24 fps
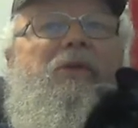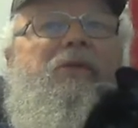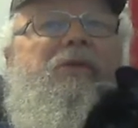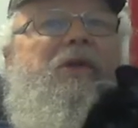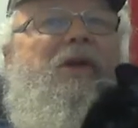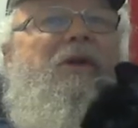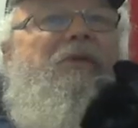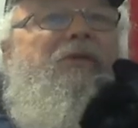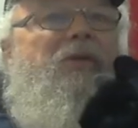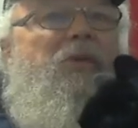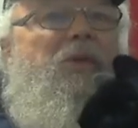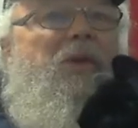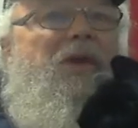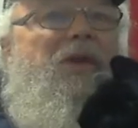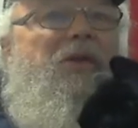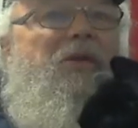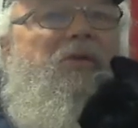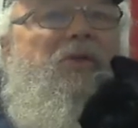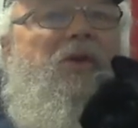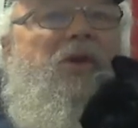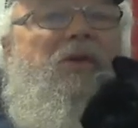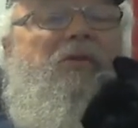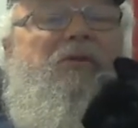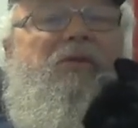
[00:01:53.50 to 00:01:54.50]
enough to one of the
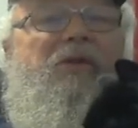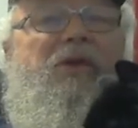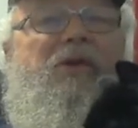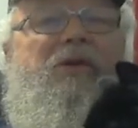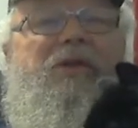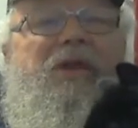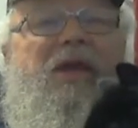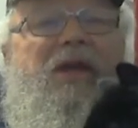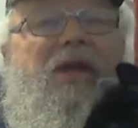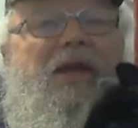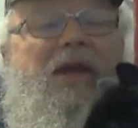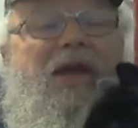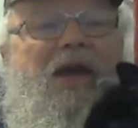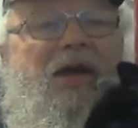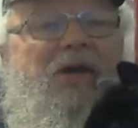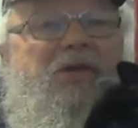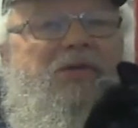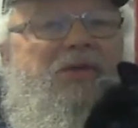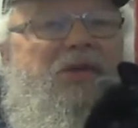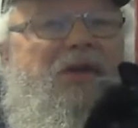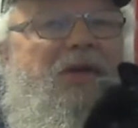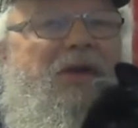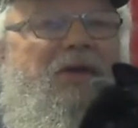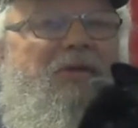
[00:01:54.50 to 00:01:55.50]
rovers, they can
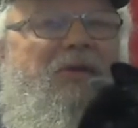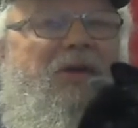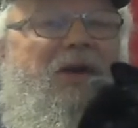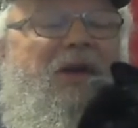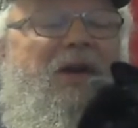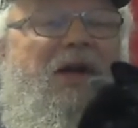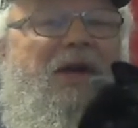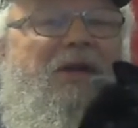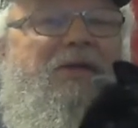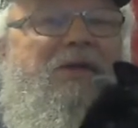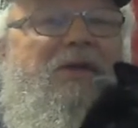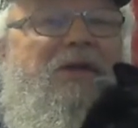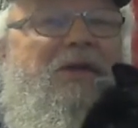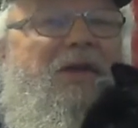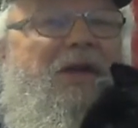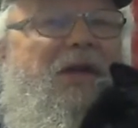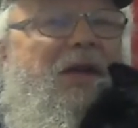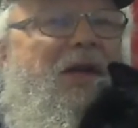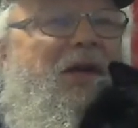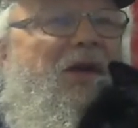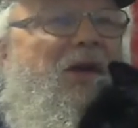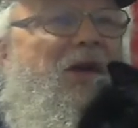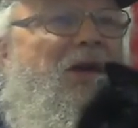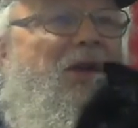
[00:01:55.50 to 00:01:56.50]
actually give it a nice
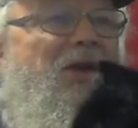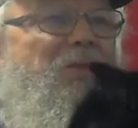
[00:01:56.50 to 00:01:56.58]
cleaning on the